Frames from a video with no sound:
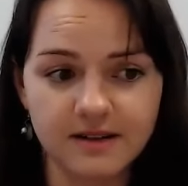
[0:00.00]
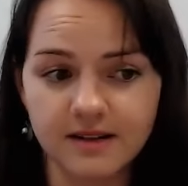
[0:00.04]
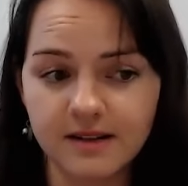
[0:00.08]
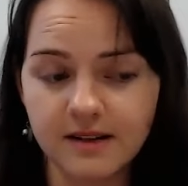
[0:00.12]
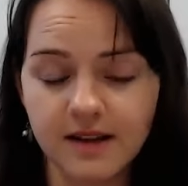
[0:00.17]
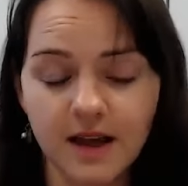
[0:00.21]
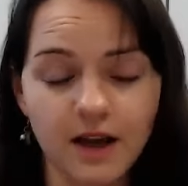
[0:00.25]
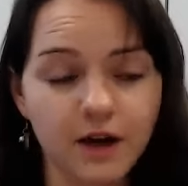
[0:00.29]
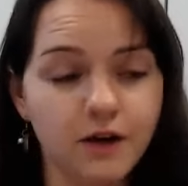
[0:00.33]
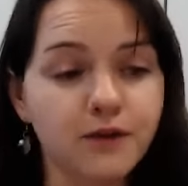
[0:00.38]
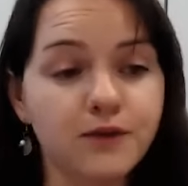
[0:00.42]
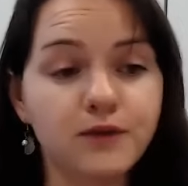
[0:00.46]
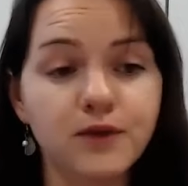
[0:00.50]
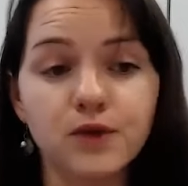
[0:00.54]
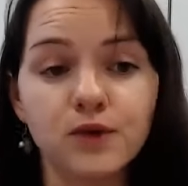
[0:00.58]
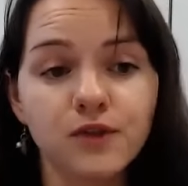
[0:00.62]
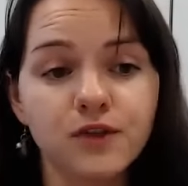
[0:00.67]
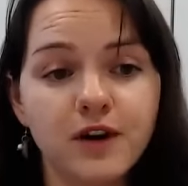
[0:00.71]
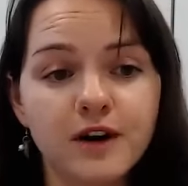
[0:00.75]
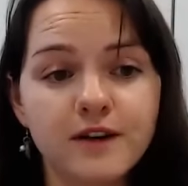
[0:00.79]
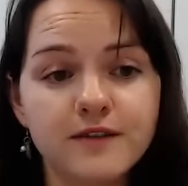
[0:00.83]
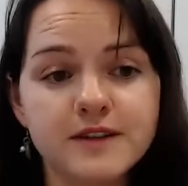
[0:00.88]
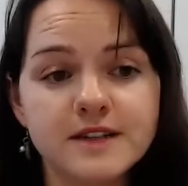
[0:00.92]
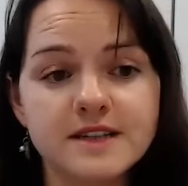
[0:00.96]
like a full
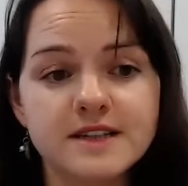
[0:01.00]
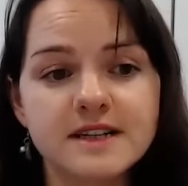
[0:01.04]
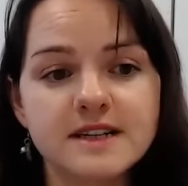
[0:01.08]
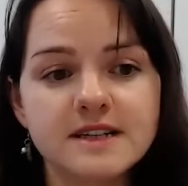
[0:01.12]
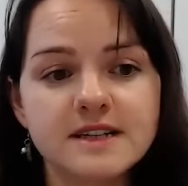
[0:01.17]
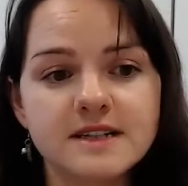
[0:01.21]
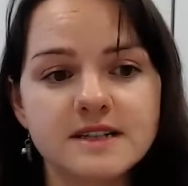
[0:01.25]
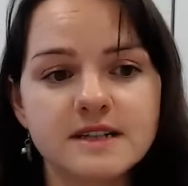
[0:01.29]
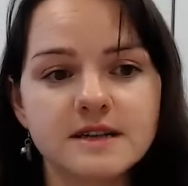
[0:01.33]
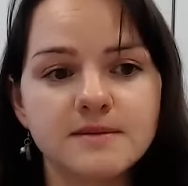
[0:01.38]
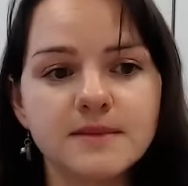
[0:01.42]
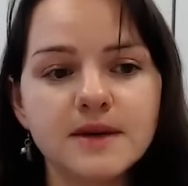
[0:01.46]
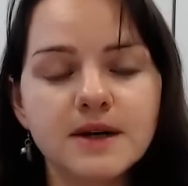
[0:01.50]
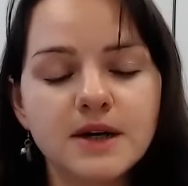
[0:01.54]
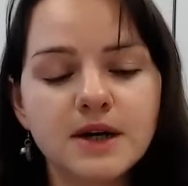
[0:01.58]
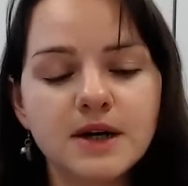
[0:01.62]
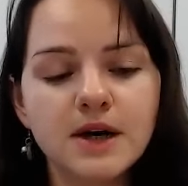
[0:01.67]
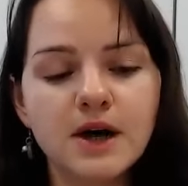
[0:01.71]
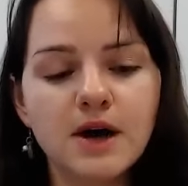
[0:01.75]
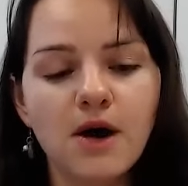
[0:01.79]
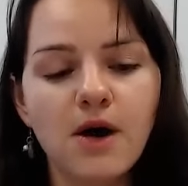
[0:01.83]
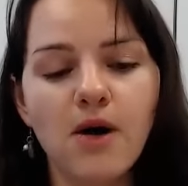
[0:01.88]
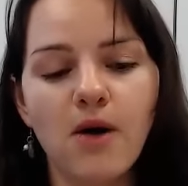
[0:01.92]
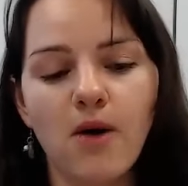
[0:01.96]
service system?
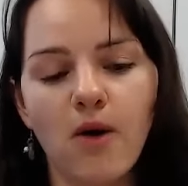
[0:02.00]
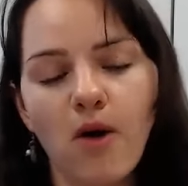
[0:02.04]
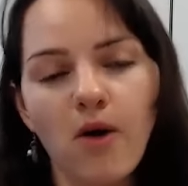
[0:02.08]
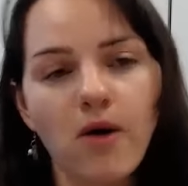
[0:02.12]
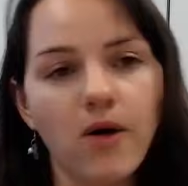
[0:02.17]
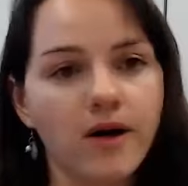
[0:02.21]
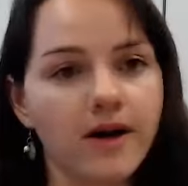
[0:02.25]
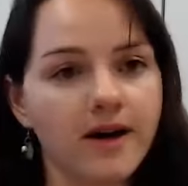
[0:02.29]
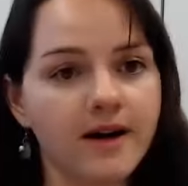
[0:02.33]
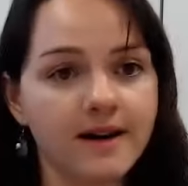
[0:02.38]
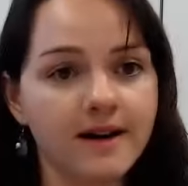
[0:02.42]
Or,